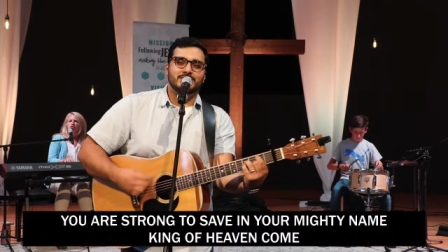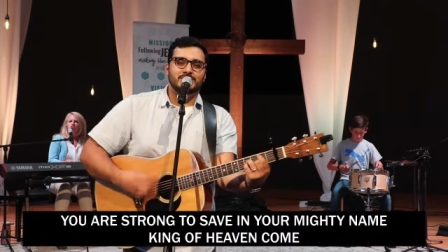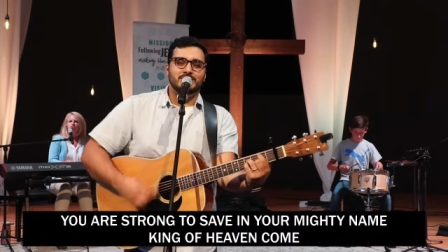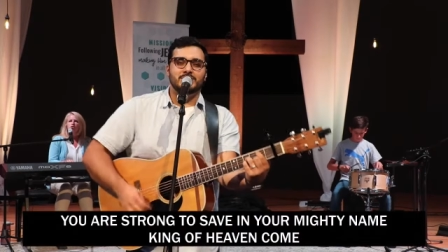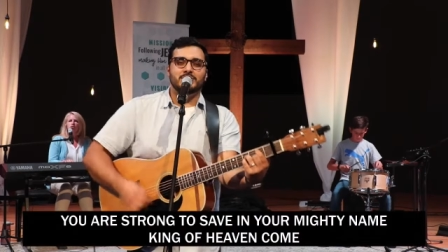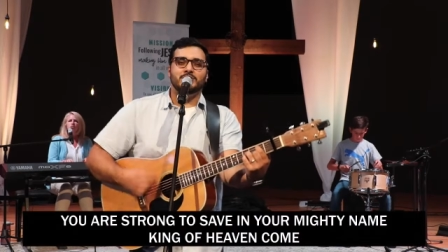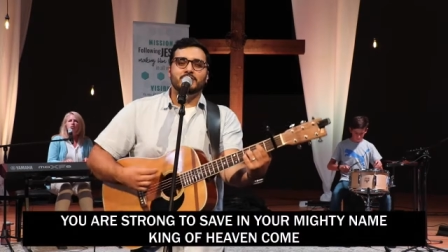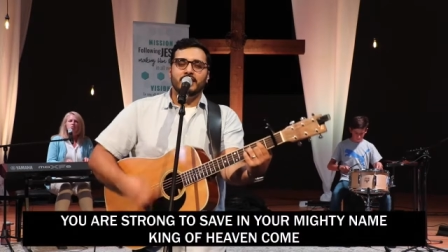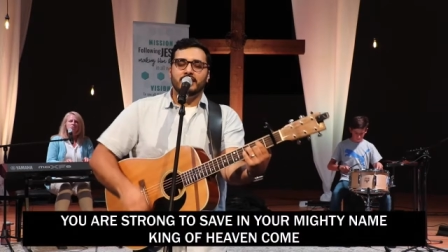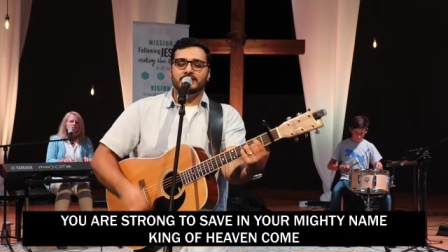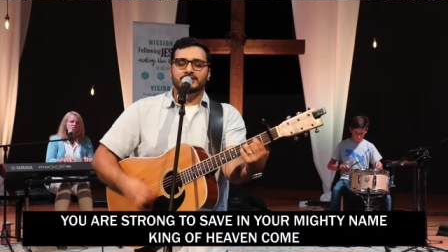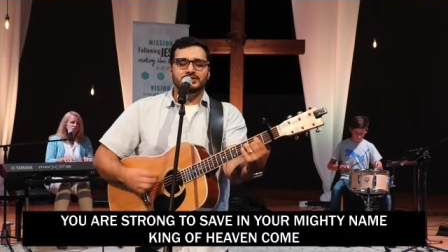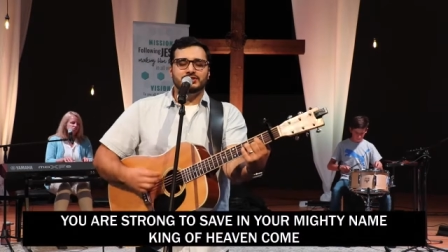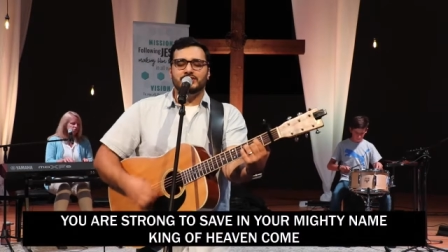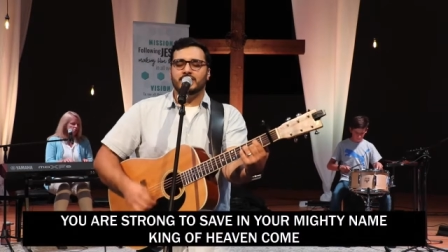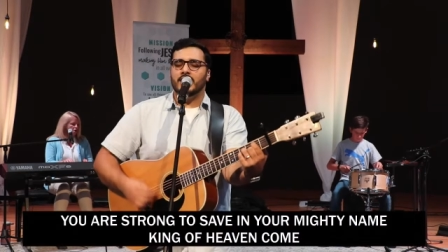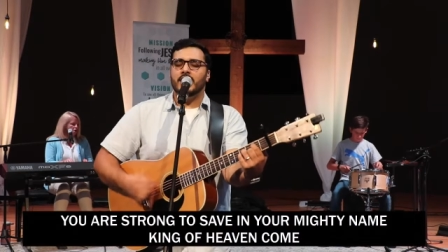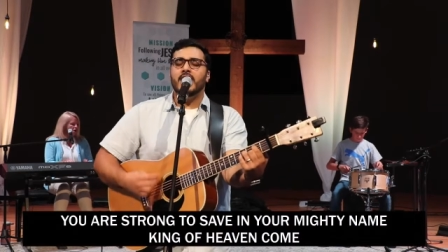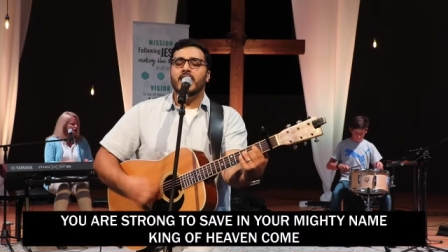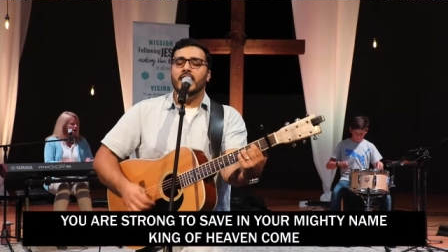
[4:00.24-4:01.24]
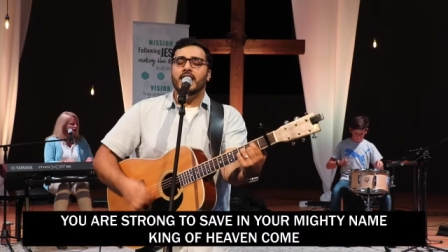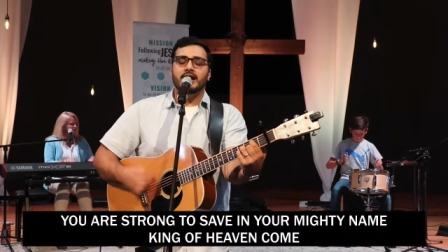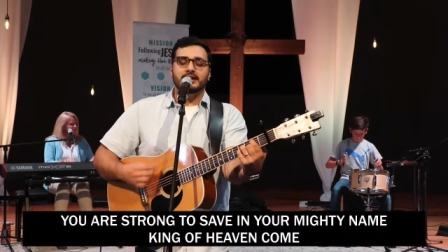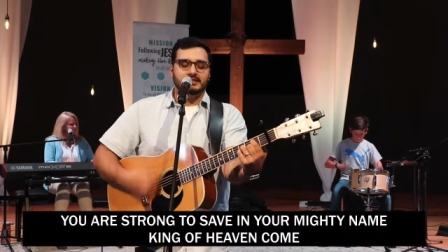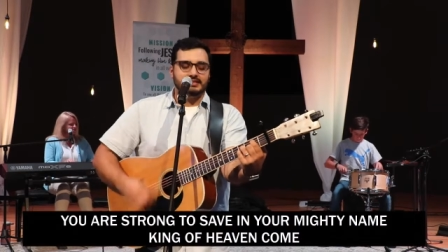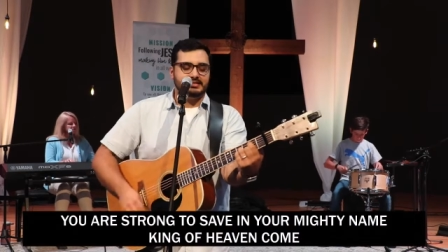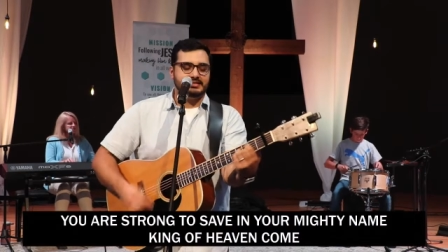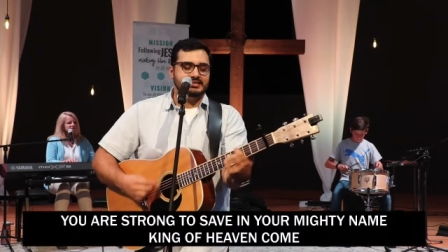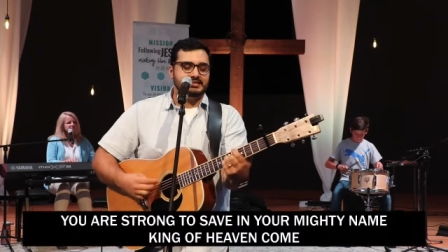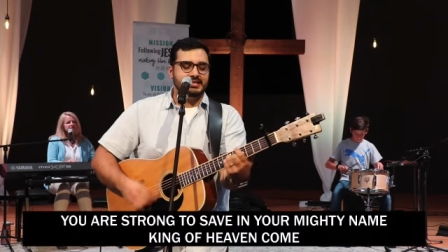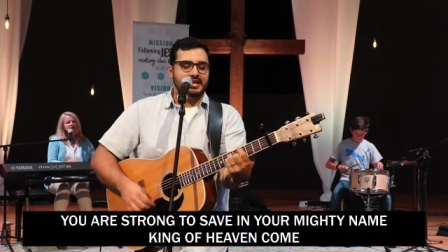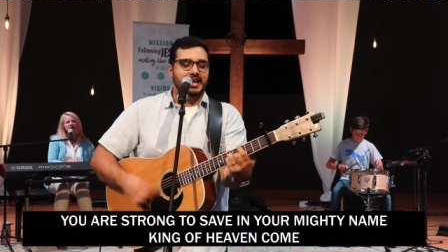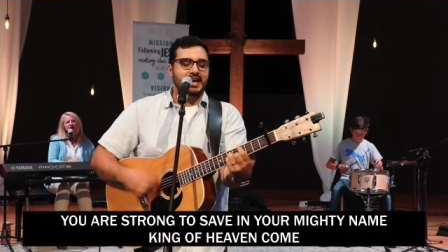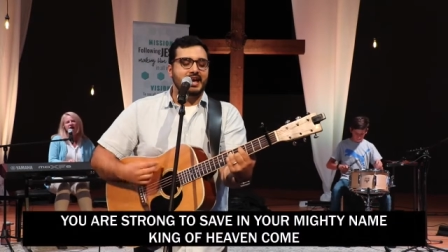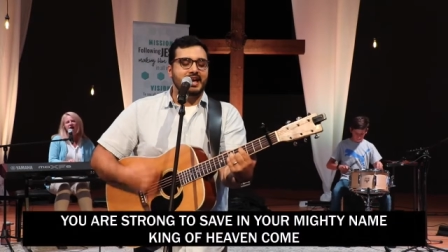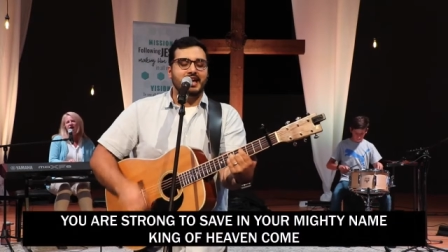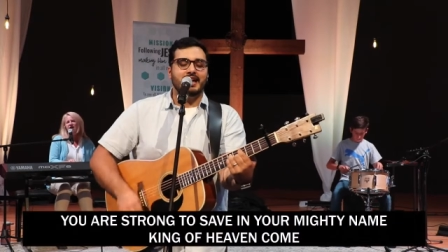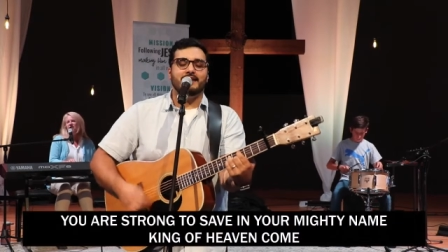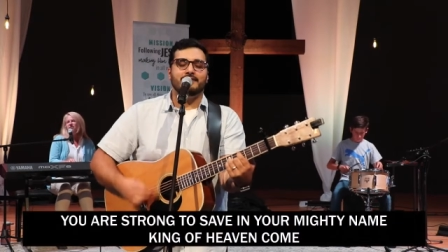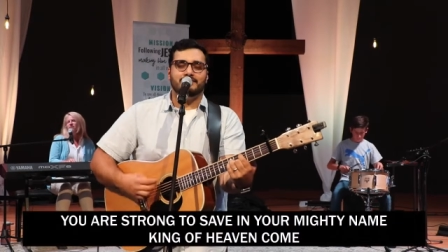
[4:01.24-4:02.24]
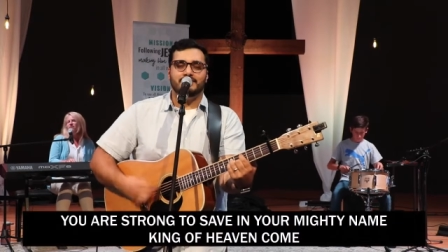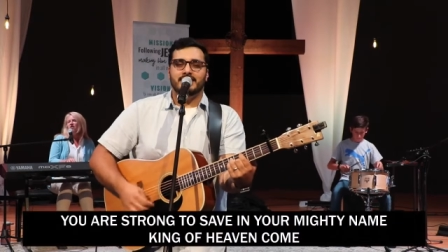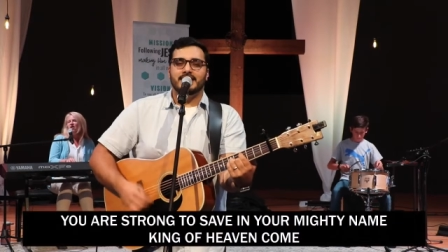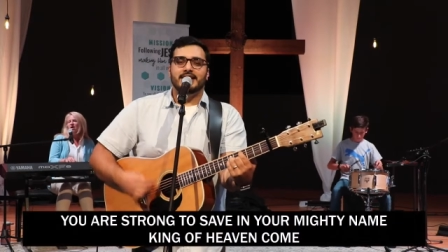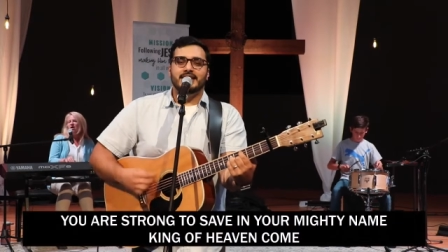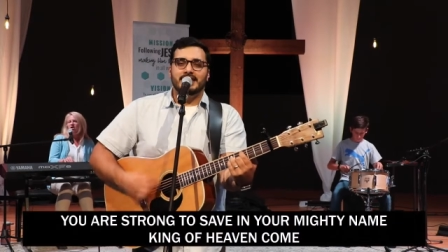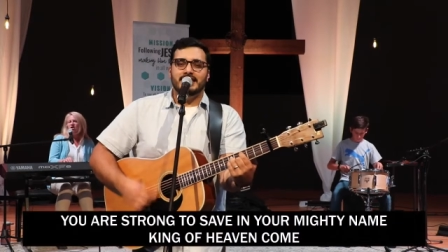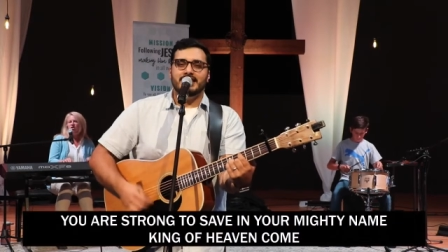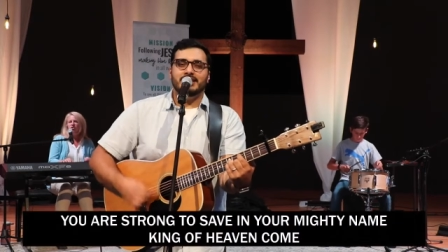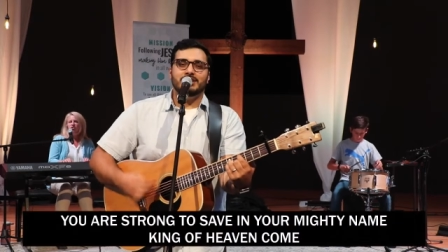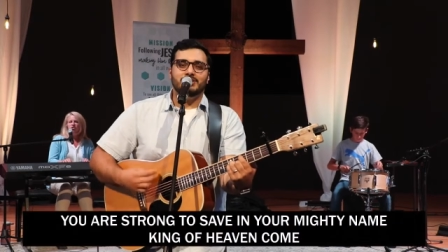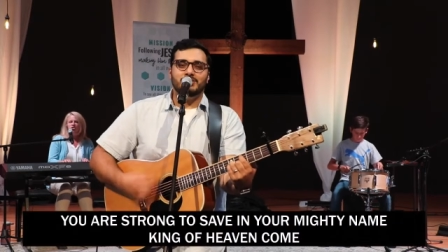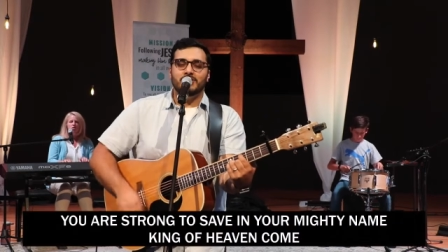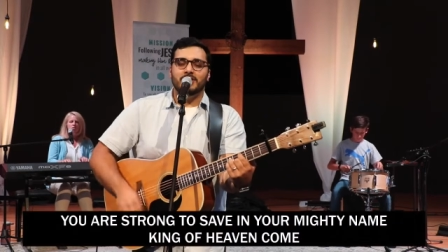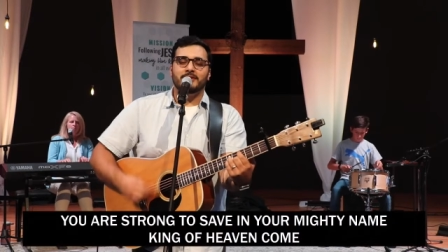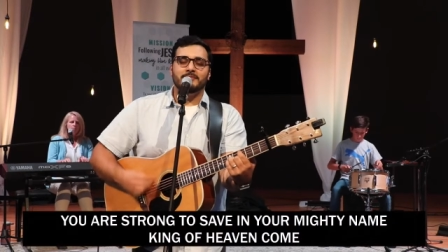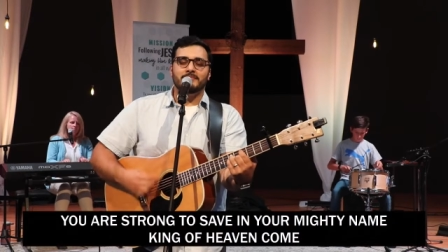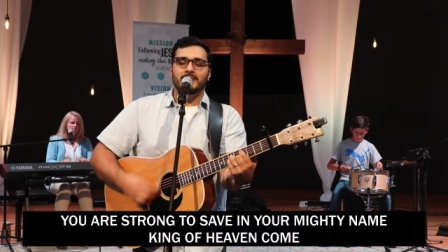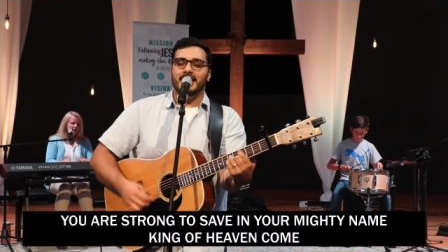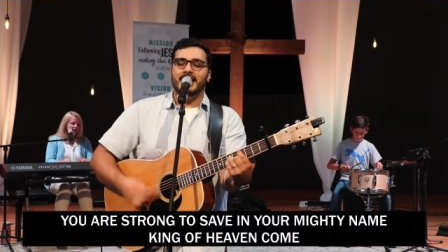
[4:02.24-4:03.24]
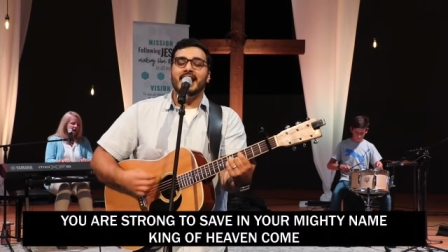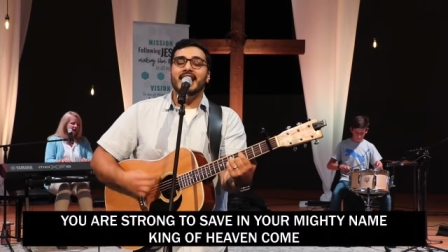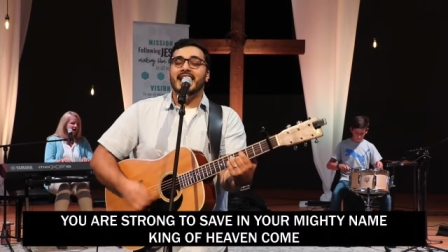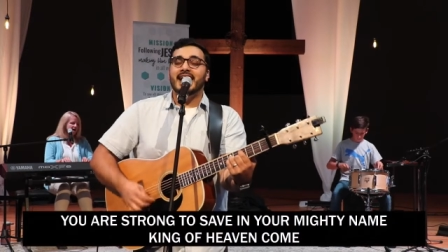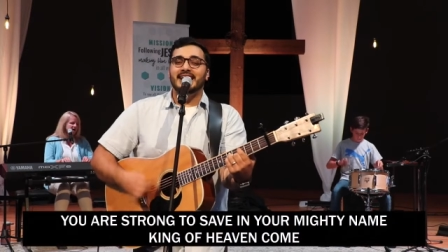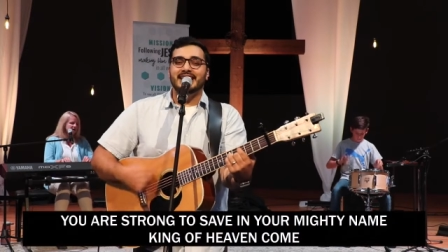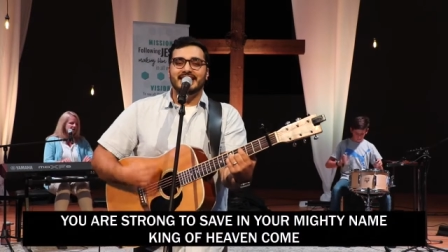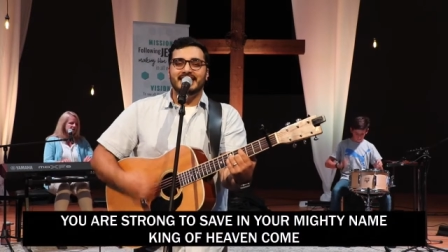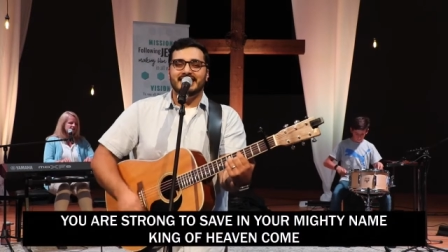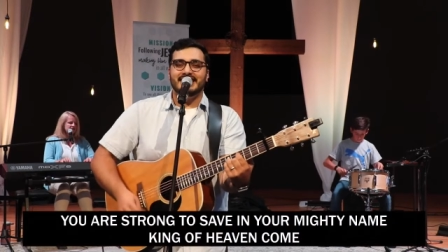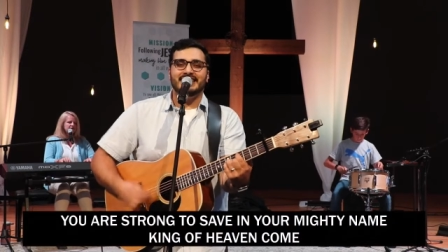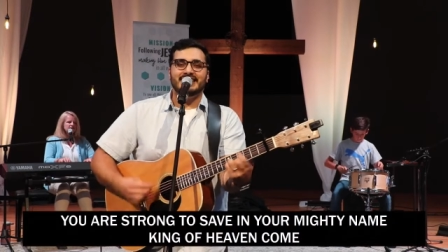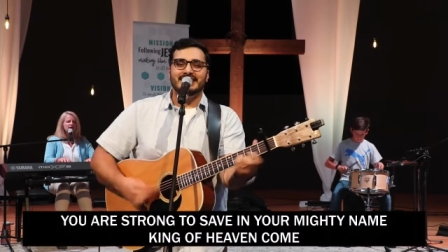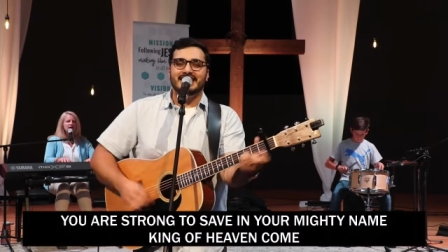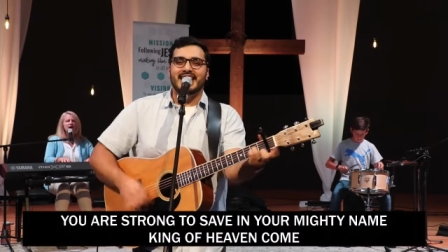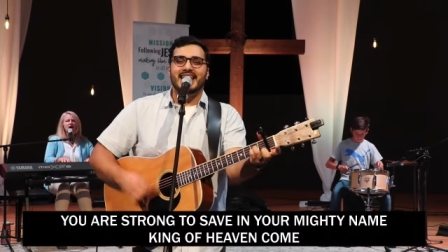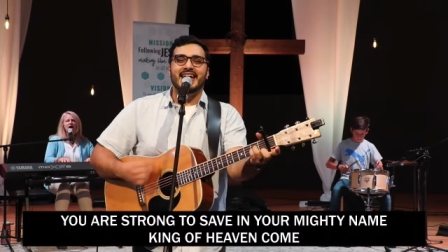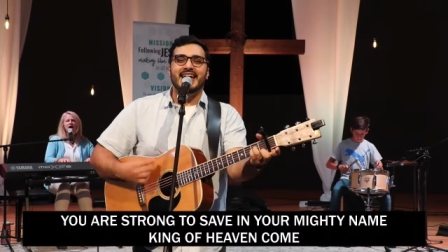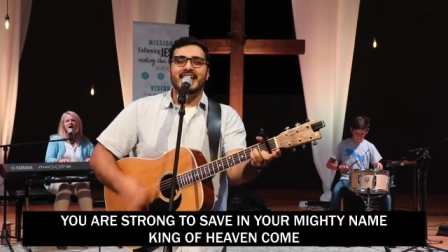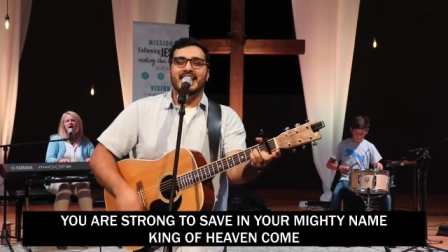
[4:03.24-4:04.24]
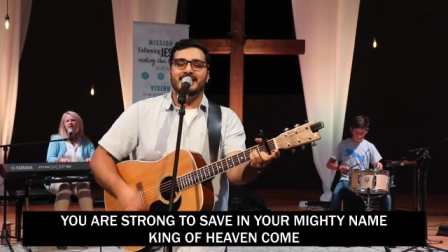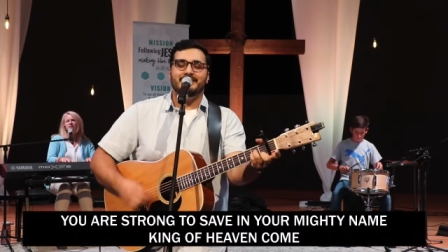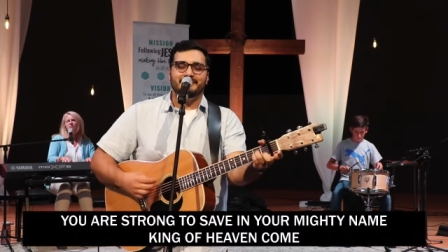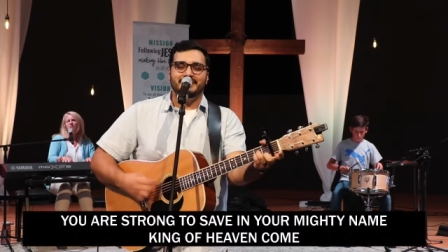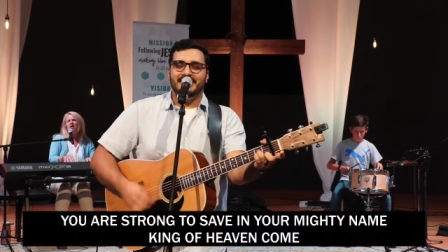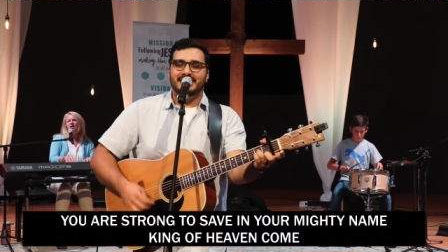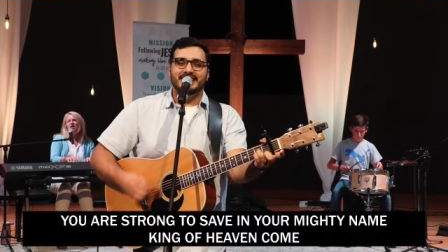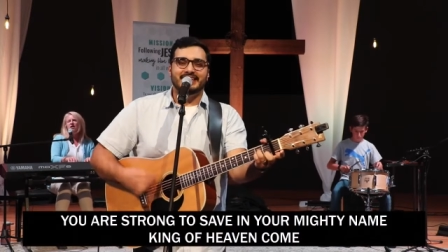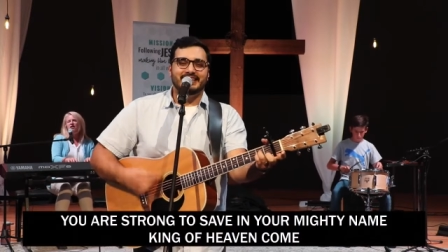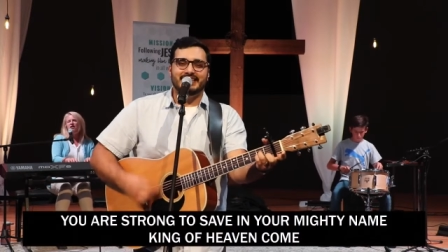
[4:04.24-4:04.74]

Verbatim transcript: You are strong to save in your mighty name.